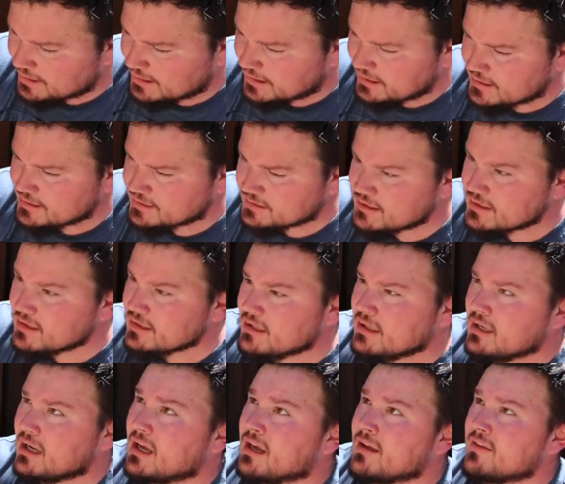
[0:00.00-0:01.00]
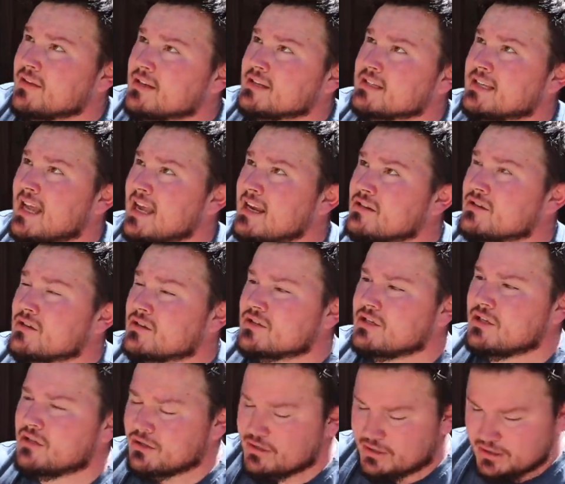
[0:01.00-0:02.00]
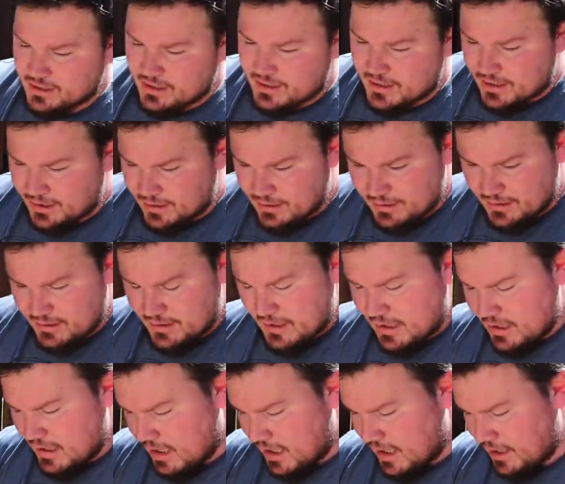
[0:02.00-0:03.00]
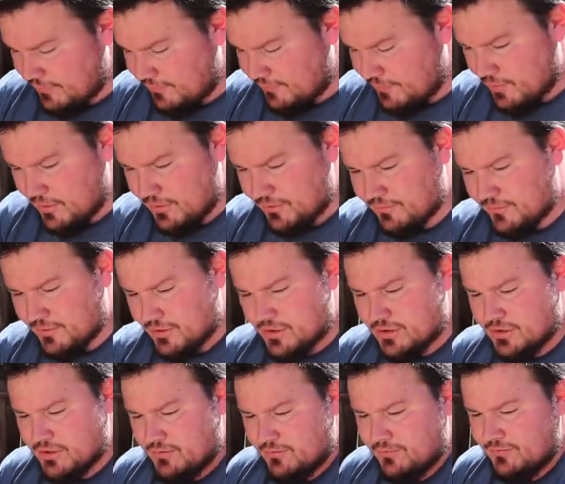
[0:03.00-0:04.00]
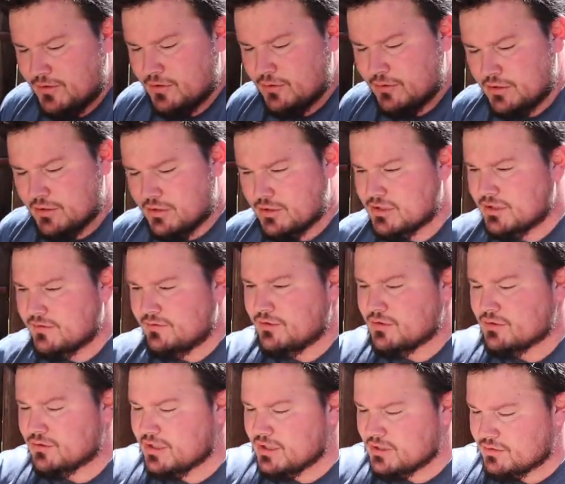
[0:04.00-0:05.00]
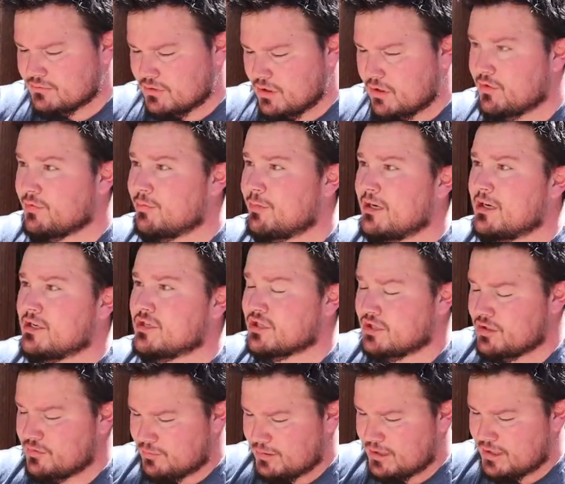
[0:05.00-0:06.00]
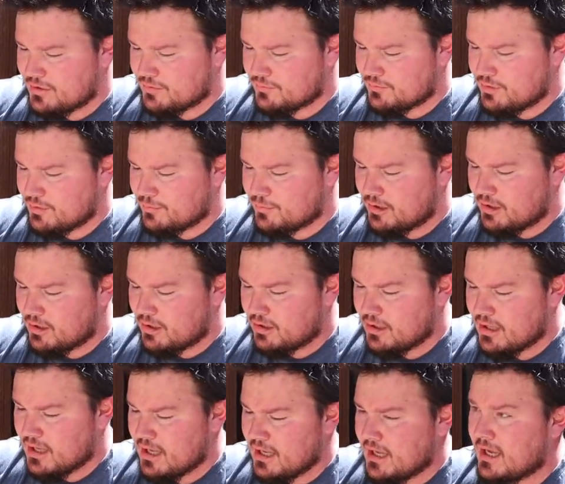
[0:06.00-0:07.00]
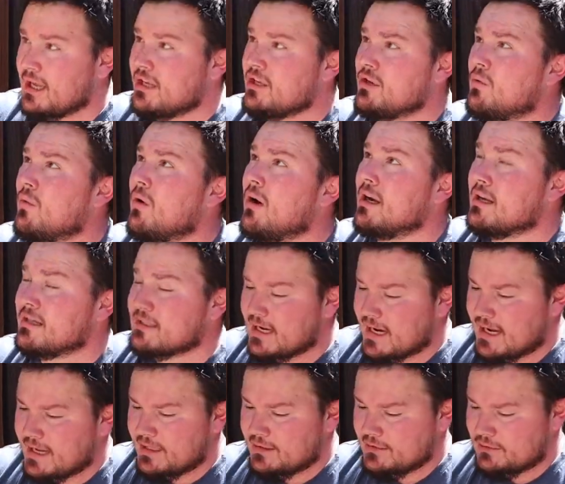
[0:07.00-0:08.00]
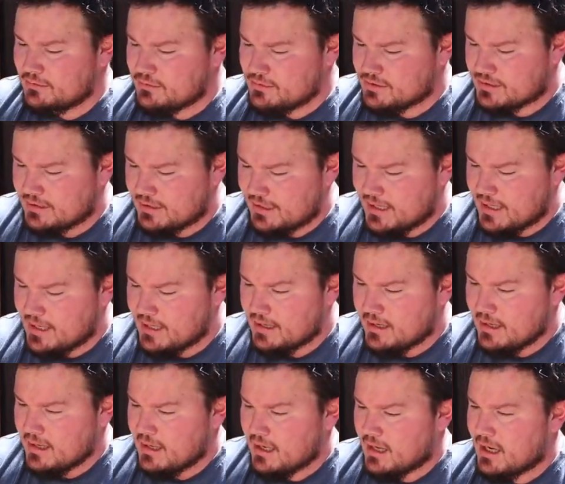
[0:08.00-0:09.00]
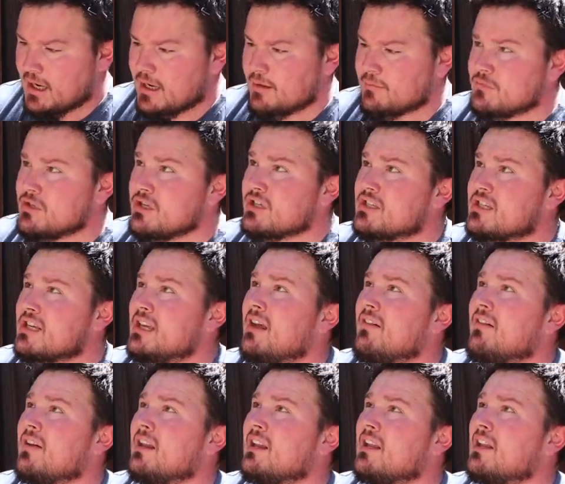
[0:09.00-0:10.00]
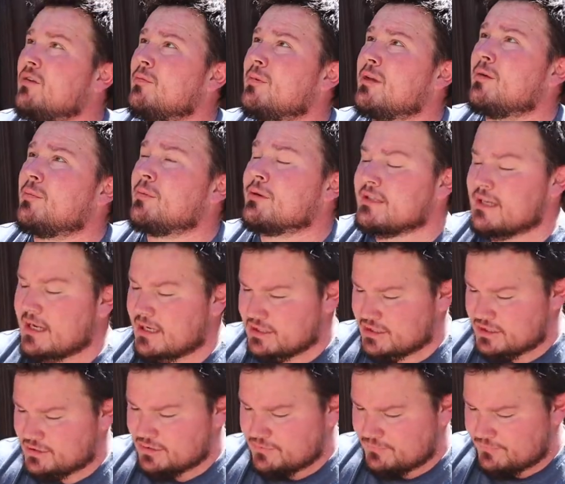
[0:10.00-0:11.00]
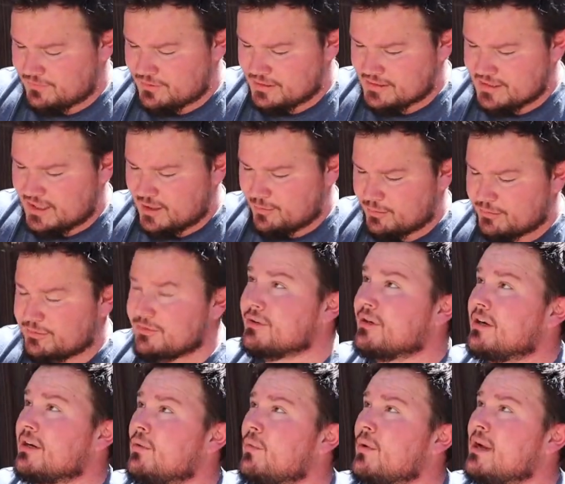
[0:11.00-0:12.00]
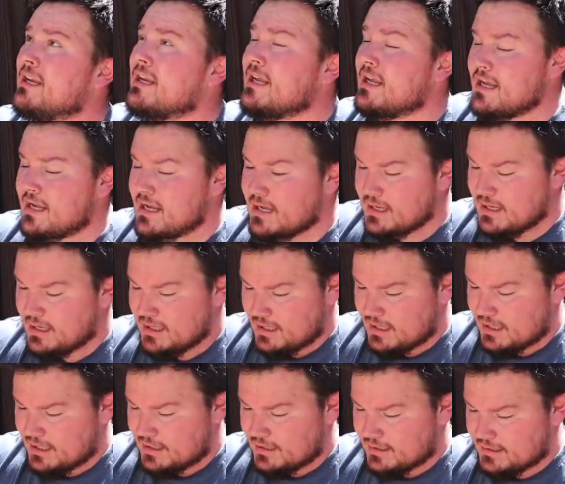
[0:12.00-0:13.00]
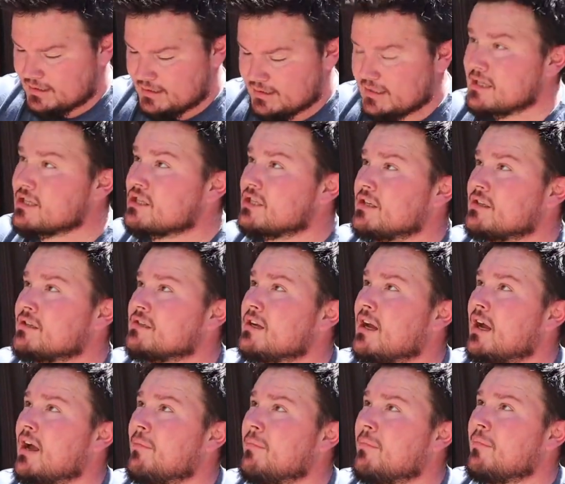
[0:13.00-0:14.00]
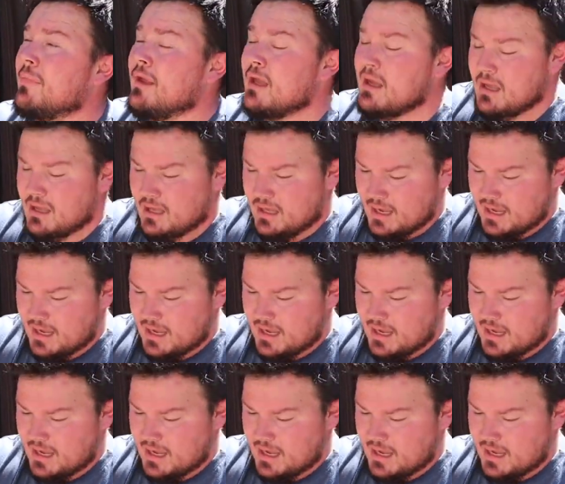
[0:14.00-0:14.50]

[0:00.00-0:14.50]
best to try and avoid the root ball when you do uh, stake the tree. So in this case, uh, these were replanted Um, from five gallon containers into these larger containers that I have here, so I knew roughly where um, you know where